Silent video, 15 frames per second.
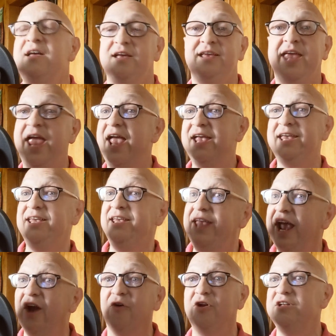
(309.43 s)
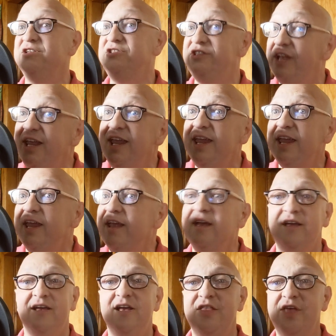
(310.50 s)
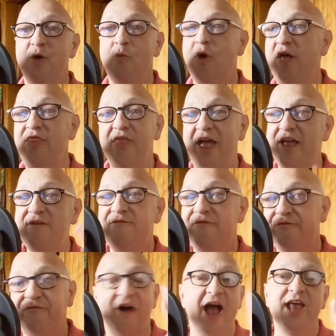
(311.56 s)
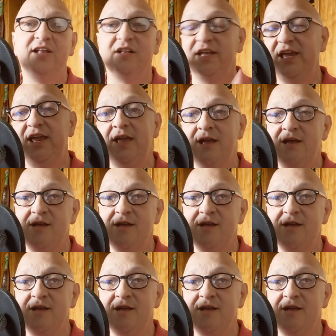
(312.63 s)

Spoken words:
can't guarantee that when they finally